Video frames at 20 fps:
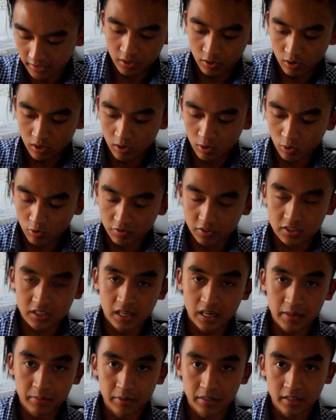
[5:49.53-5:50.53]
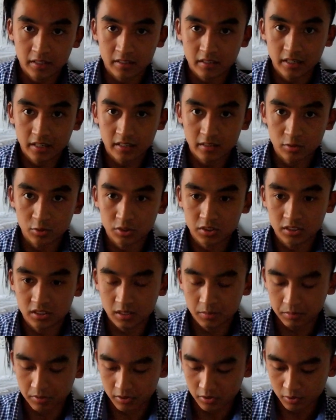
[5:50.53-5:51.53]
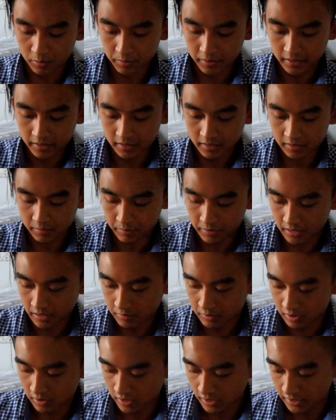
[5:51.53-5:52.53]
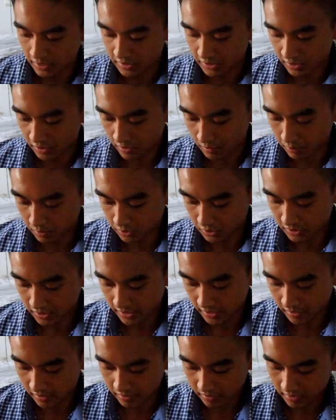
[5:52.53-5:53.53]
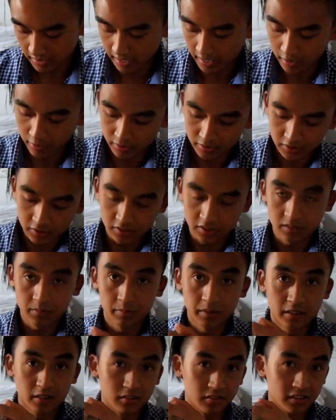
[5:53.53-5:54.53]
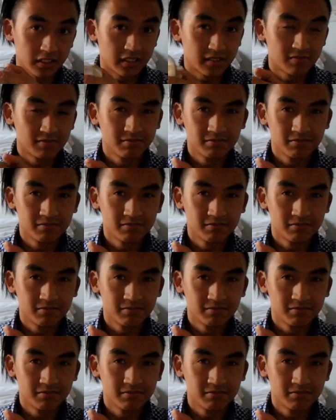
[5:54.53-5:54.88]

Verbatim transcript: You know, over time it, it loosens up a little bit and it becomes a lot easier to push down. Now it's just a matter of like